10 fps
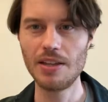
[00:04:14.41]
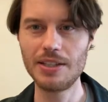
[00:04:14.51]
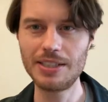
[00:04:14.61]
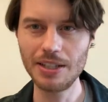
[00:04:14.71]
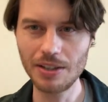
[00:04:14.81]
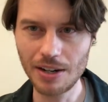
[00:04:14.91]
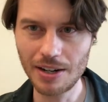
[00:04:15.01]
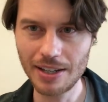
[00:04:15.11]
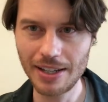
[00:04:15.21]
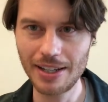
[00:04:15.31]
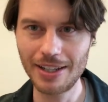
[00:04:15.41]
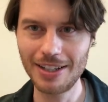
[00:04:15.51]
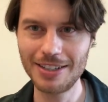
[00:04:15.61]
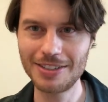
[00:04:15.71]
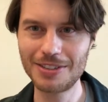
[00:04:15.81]
The singularity
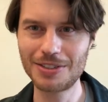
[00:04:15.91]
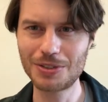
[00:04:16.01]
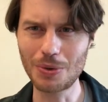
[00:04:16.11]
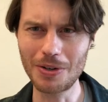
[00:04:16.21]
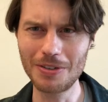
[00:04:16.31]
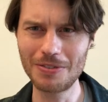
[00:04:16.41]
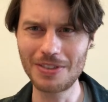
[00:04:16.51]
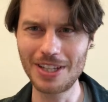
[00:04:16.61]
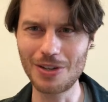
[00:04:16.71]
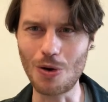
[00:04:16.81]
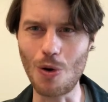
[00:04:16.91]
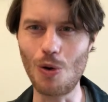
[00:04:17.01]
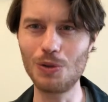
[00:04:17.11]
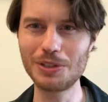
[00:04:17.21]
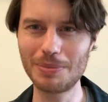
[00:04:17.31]
is sort of the
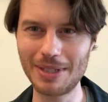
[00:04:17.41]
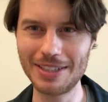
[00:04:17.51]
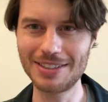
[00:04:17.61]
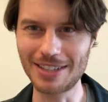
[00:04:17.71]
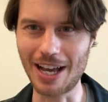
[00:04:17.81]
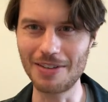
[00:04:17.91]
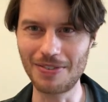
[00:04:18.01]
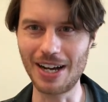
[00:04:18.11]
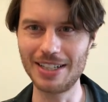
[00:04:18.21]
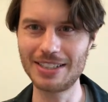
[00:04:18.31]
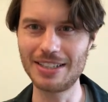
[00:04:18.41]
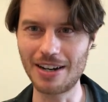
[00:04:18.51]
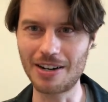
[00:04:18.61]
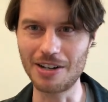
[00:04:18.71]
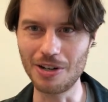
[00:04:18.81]
ultimate sci-fi
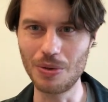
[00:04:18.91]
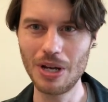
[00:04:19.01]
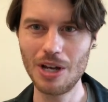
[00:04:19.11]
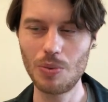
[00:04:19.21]
scenario